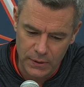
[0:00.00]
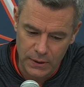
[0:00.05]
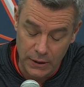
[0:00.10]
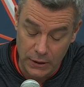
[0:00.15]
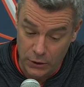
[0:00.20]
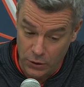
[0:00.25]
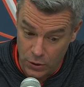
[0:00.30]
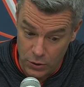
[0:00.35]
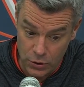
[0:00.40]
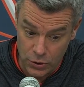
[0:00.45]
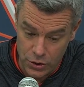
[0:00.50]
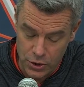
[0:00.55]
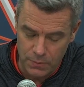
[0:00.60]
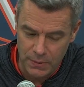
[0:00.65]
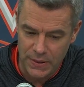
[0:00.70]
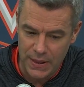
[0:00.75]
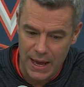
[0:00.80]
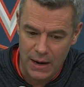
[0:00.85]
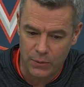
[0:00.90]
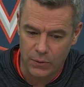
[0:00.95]
encouraged them
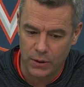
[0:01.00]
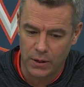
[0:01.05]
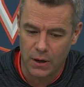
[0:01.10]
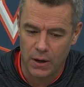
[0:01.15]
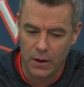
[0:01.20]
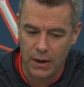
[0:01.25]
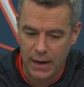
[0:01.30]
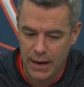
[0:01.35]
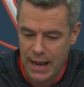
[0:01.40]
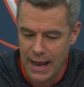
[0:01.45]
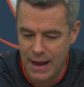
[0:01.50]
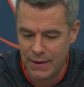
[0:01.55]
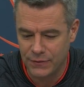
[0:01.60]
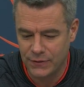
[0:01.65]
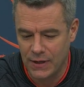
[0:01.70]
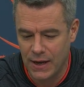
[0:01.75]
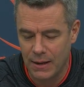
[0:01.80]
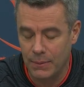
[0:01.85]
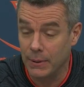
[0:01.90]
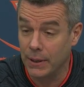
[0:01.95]
in that regard at
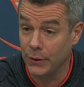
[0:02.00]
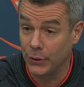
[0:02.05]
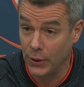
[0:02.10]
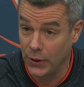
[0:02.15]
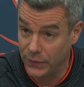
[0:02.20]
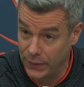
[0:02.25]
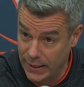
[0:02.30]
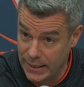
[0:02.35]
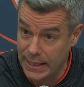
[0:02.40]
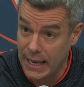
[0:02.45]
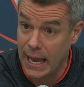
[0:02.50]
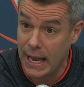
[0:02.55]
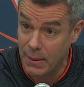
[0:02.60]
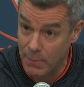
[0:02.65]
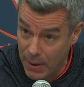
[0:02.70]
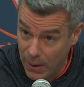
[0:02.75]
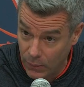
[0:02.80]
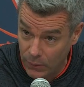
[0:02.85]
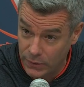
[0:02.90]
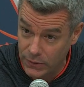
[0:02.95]
halftime, and I thought they
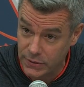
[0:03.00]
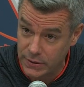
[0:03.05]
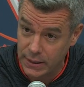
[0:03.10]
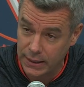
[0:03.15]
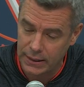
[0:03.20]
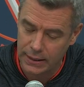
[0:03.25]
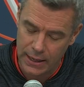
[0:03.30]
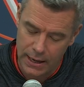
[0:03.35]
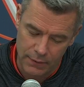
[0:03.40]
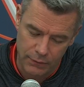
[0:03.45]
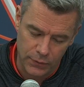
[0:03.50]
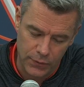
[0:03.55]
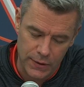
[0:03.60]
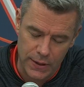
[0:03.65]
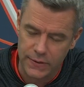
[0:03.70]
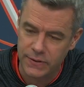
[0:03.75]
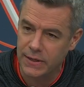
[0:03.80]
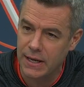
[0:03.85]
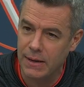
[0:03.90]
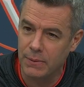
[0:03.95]
came out in the second half with
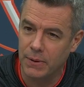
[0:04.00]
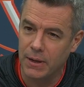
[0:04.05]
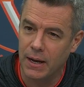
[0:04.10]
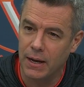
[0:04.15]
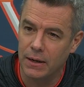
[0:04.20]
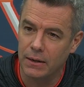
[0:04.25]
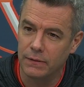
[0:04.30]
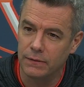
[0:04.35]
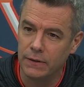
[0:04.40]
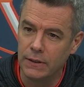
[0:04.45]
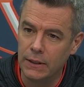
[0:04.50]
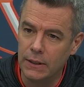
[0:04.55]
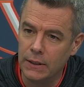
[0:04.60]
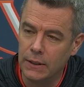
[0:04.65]
that same kind of